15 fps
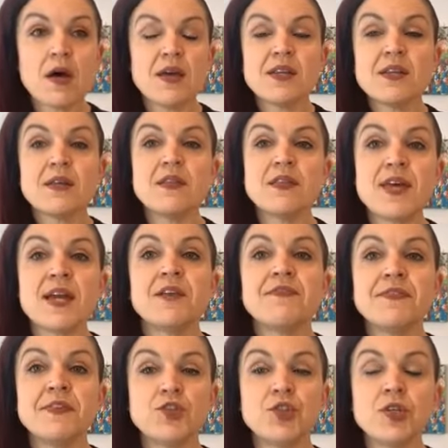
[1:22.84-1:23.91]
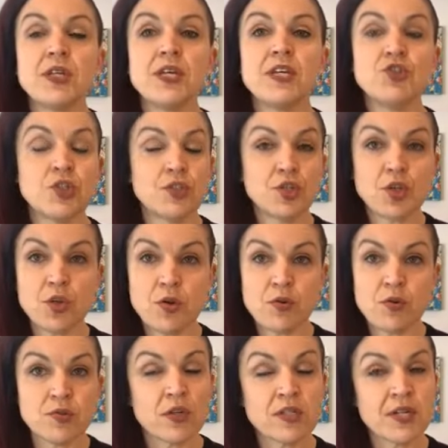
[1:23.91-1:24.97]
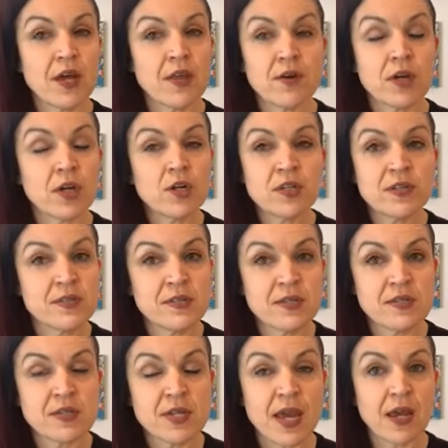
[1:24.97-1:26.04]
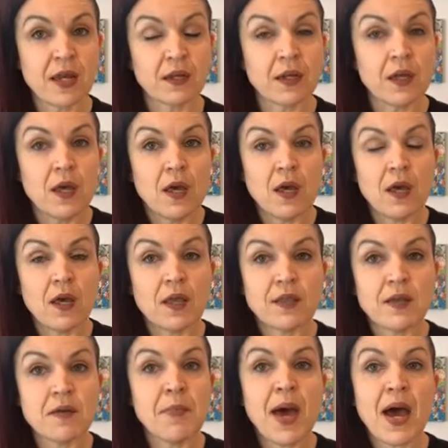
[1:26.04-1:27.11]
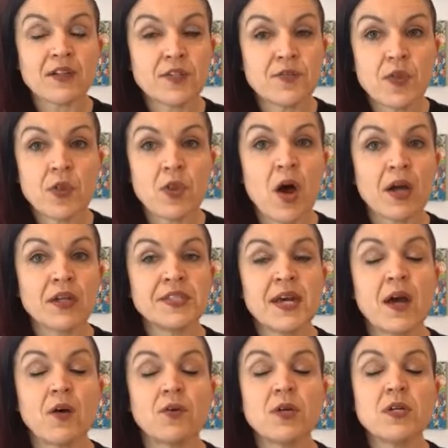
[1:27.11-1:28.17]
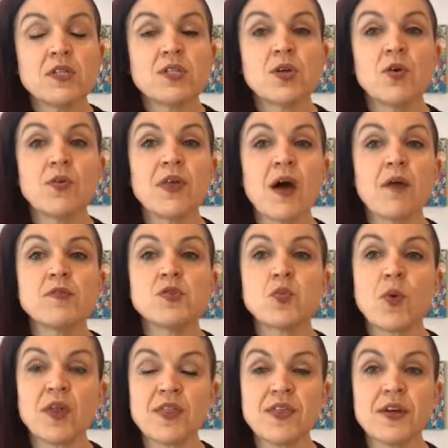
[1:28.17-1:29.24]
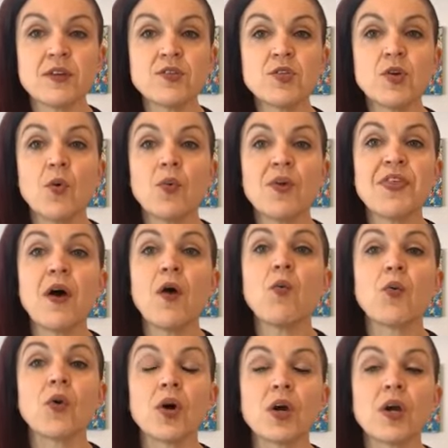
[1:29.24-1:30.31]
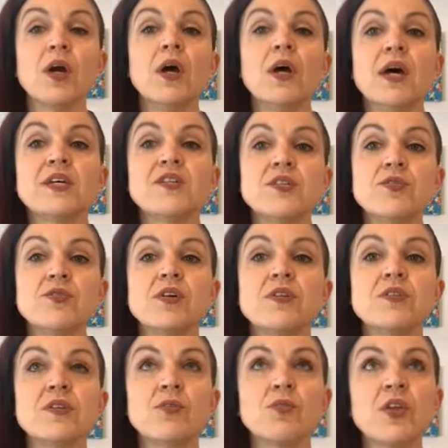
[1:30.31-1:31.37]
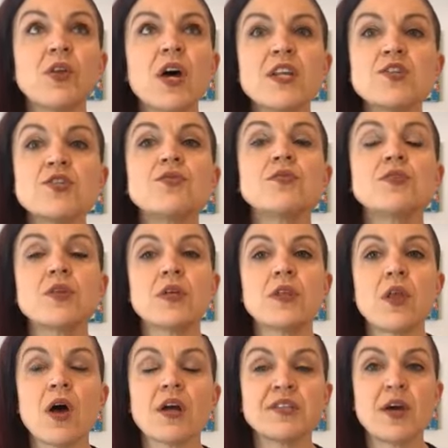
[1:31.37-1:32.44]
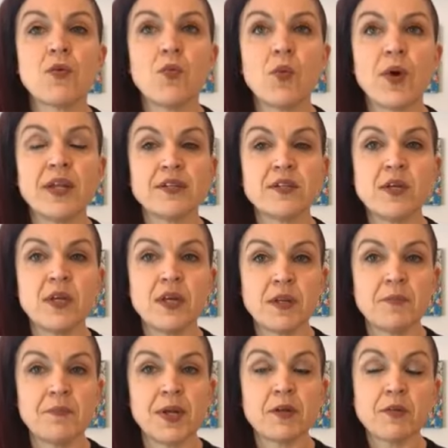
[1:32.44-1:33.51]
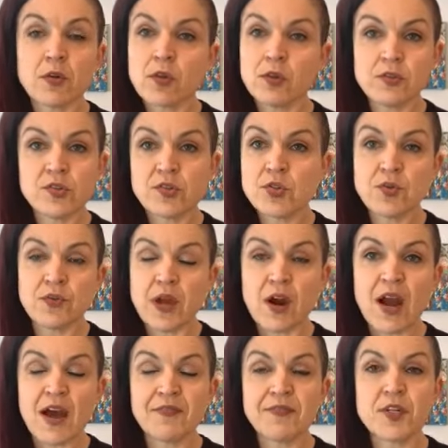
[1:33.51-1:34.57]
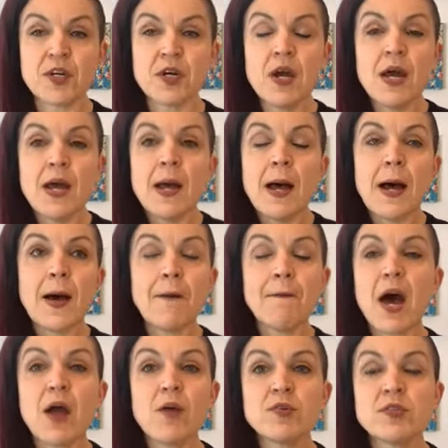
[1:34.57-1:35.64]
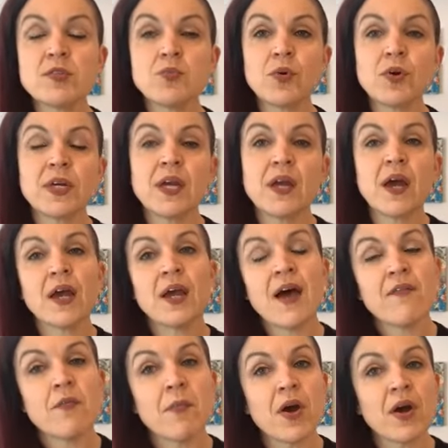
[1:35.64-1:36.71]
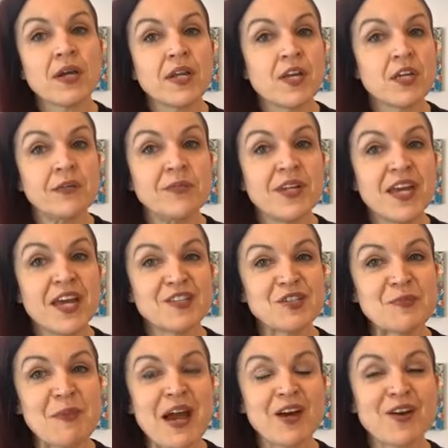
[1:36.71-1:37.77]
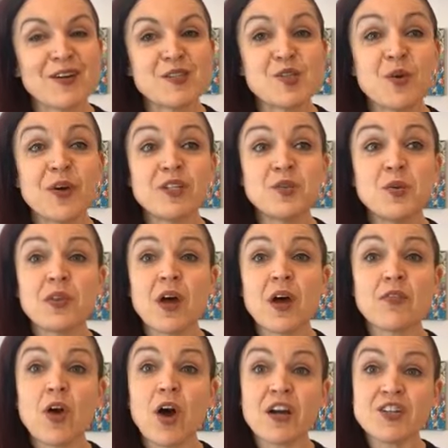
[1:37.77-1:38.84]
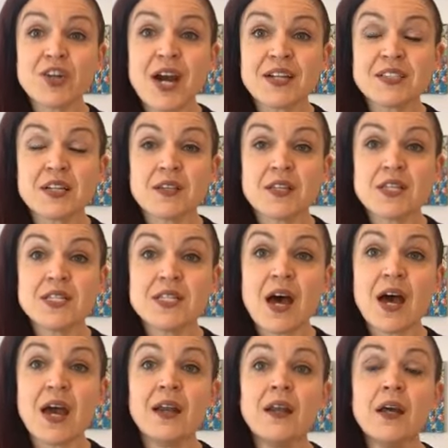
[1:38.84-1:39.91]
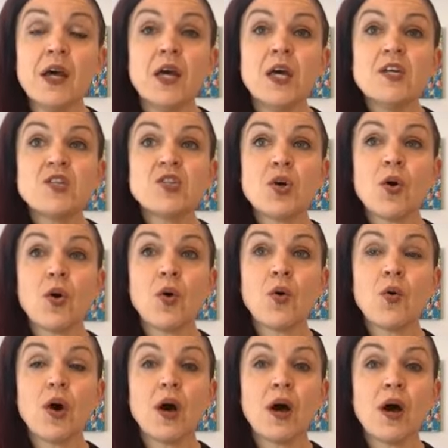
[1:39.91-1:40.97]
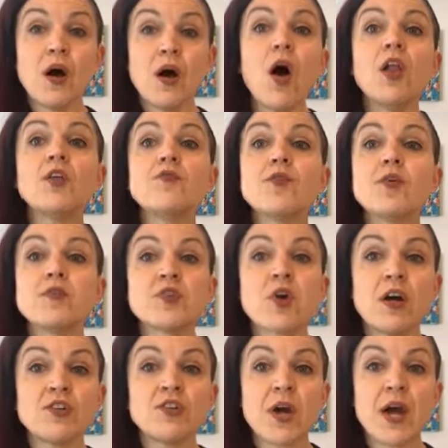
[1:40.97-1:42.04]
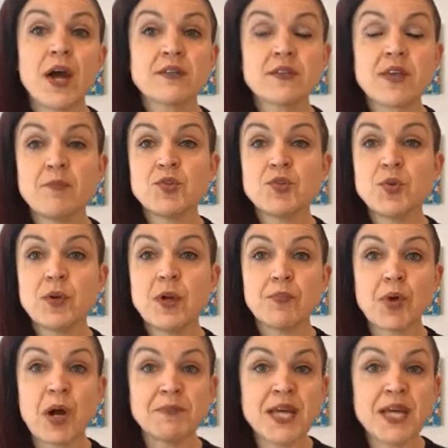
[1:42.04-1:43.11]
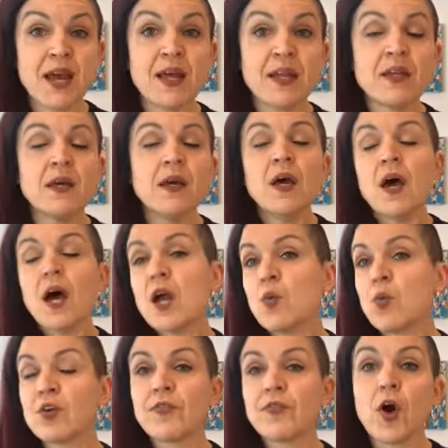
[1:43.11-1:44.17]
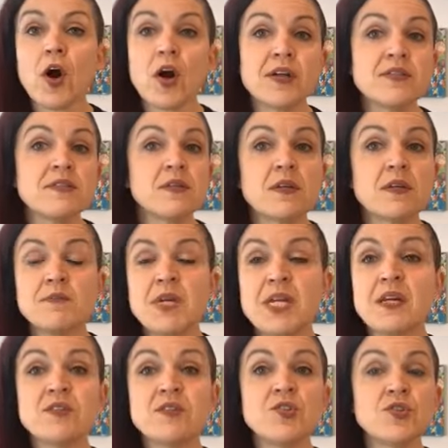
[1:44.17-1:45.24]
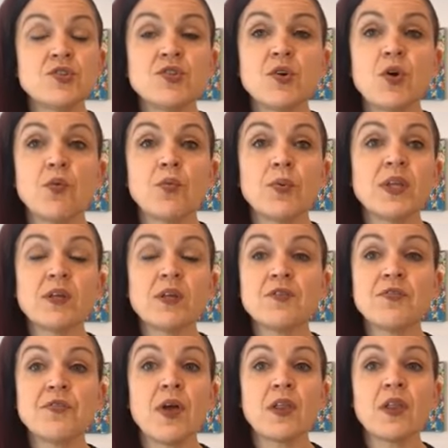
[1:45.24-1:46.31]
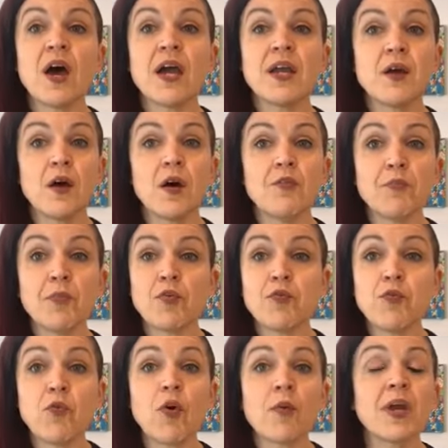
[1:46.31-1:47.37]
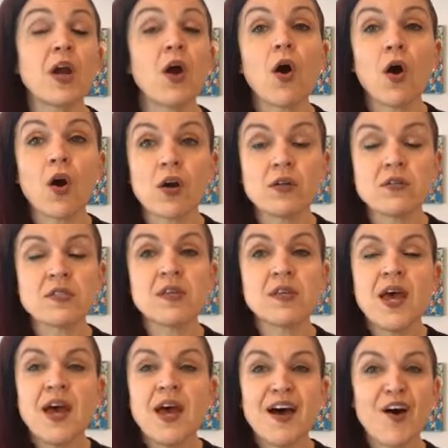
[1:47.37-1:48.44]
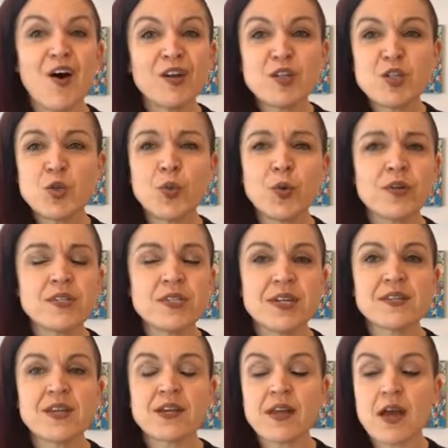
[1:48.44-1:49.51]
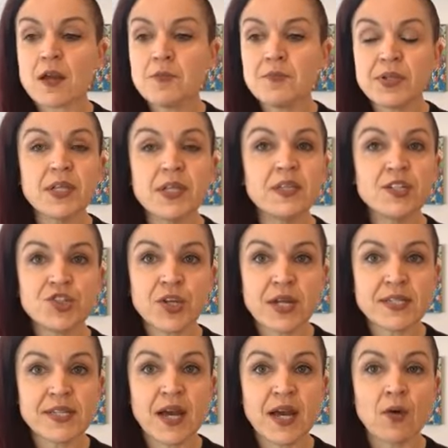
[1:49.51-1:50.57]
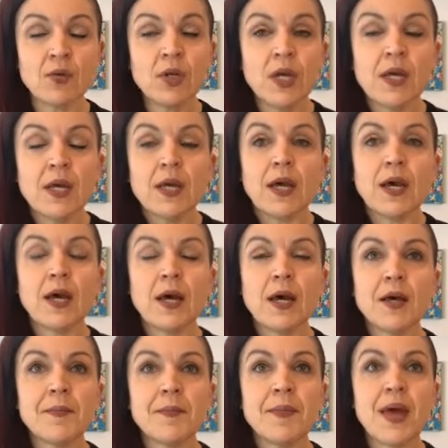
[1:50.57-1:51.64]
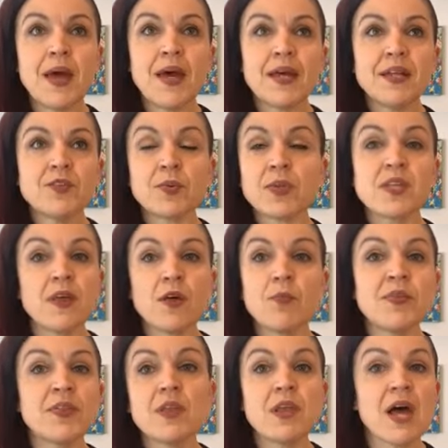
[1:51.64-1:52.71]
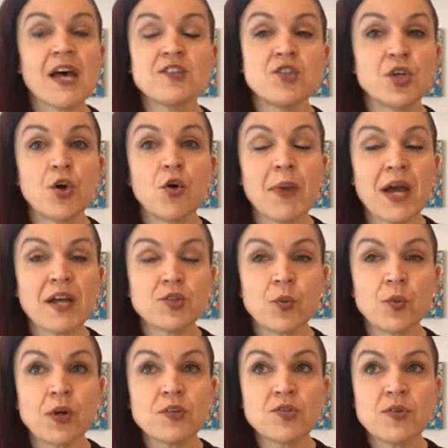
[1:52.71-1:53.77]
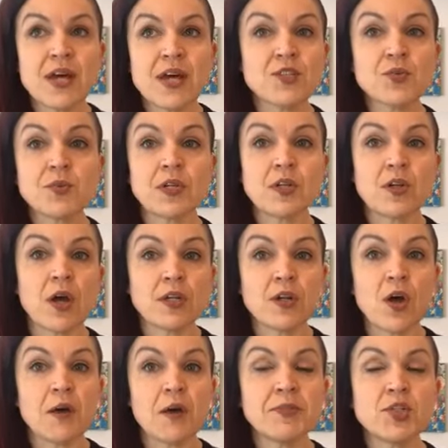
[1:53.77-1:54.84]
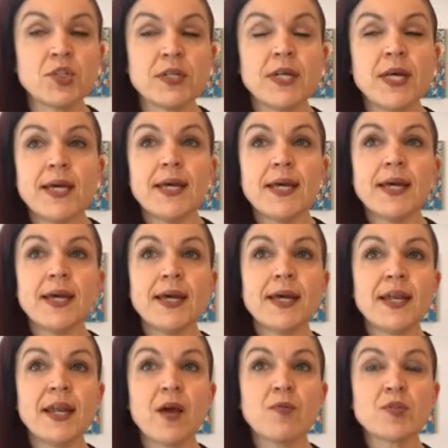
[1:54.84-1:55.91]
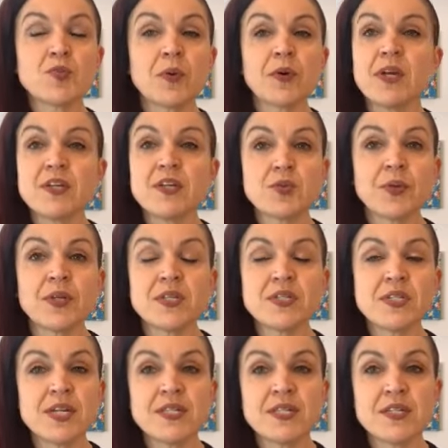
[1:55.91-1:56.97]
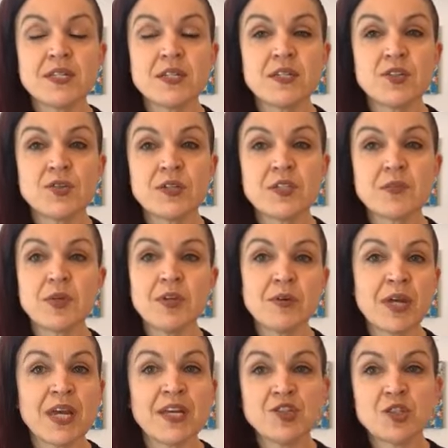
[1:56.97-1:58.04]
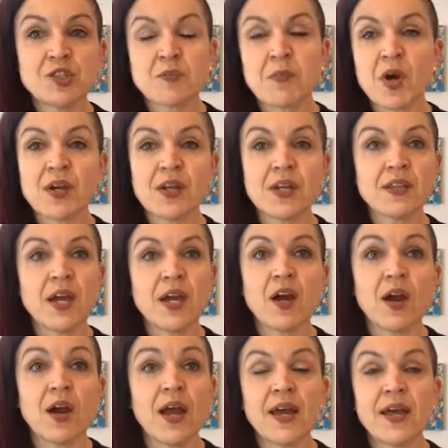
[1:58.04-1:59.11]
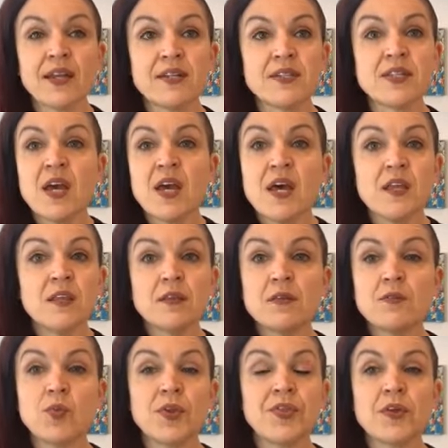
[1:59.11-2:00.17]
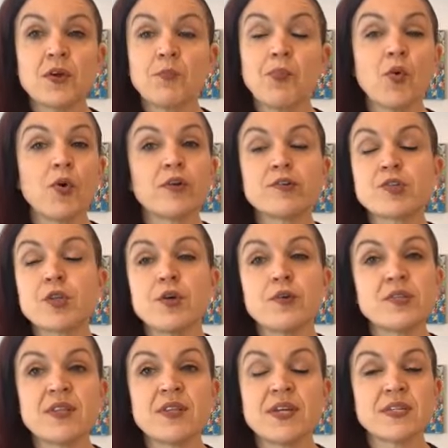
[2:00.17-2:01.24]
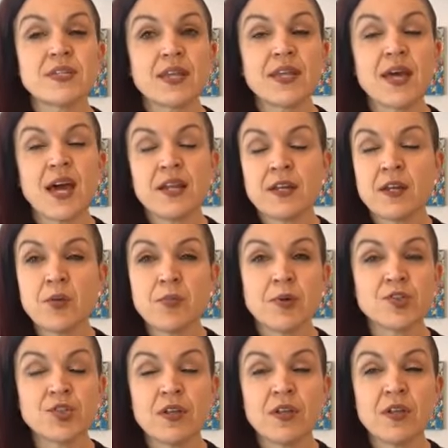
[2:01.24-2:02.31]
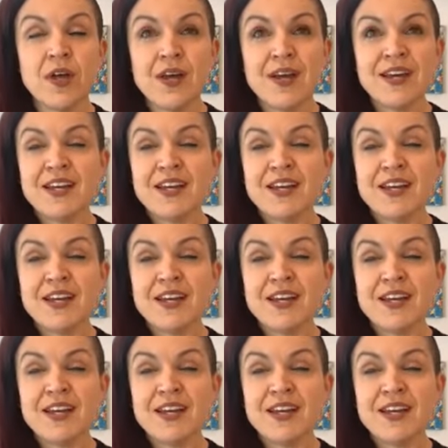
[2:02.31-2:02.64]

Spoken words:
It then officially just closed altogether. It couldn't sustain the impact of the lockdown. So that was one thing. So without work, not as soon as the lockdown went in, but soon thereafter, I was working. I have a marketing and communications background, so I do a lot of contracting on the side. So all of those contracts came to an abrupt end. I work for artists and comedians, so really on the front line of performing arts, on tours, things like that, completely shut down. And really they'll be the last to go back to work. So that's really not an option. And I was working as a real estate assistant doing some communications and marketing there. And with the borders closed and things like that and commercial